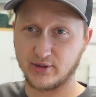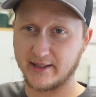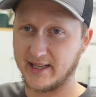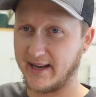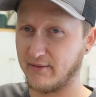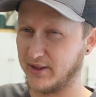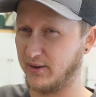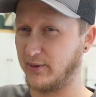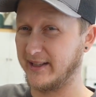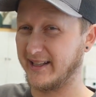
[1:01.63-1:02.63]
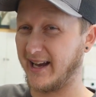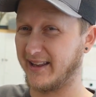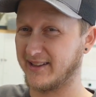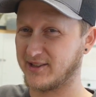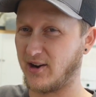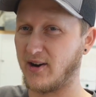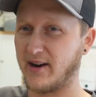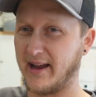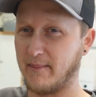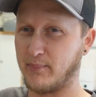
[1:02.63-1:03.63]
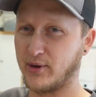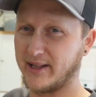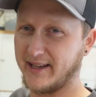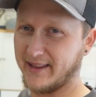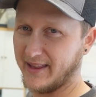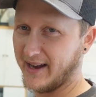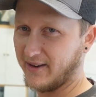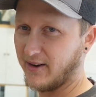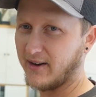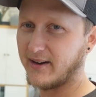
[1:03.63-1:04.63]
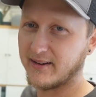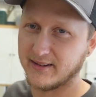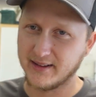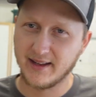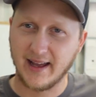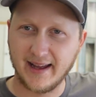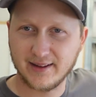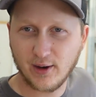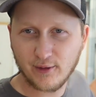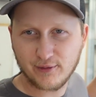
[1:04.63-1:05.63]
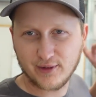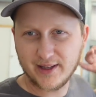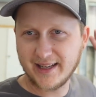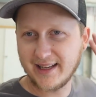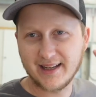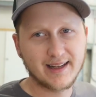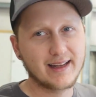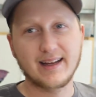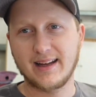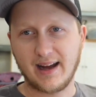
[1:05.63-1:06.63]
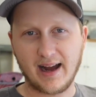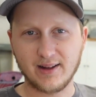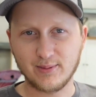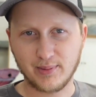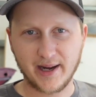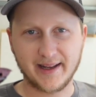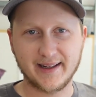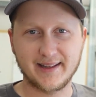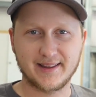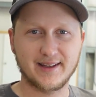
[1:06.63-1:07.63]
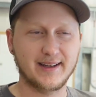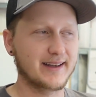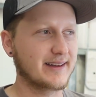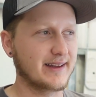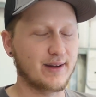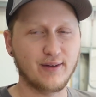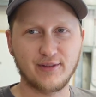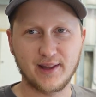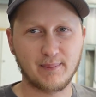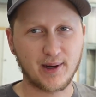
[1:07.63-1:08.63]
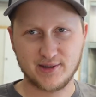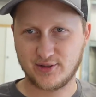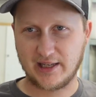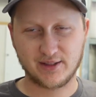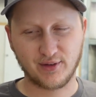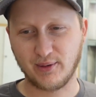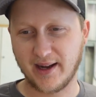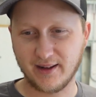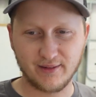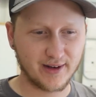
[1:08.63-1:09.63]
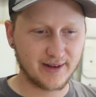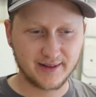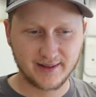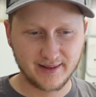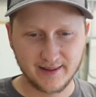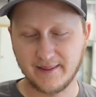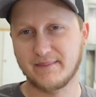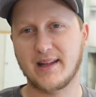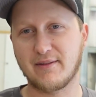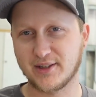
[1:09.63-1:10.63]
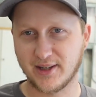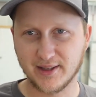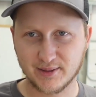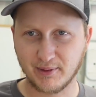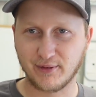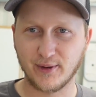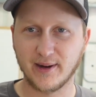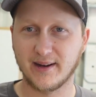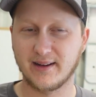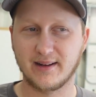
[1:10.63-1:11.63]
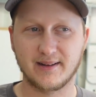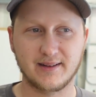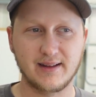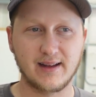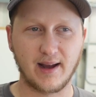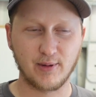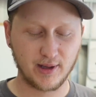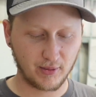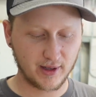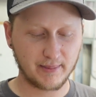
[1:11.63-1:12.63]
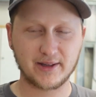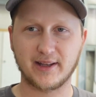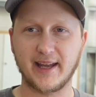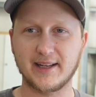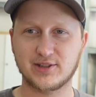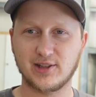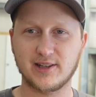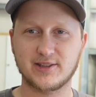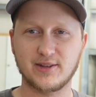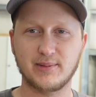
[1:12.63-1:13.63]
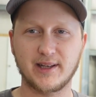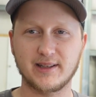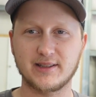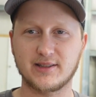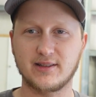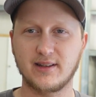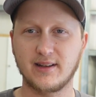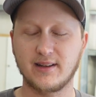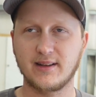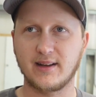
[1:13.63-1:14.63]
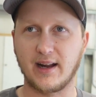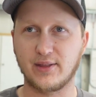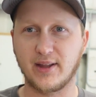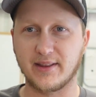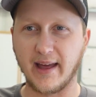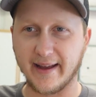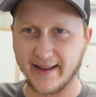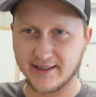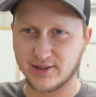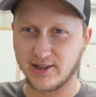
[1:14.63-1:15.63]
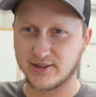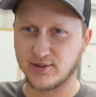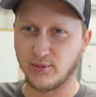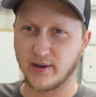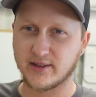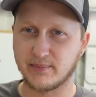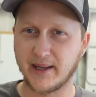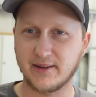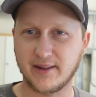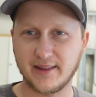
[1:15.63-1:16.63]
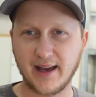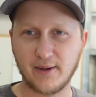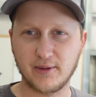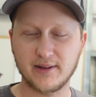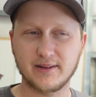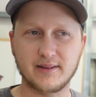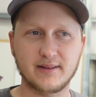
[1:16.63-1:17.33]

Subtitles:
take everything we need out of this car and put it in that car, and hopefully I don't break anything, and hopefully the parts transfer right over. Never done this before. I'm really worried about the gauge cluster, because I think that gauge cluster works better than that one,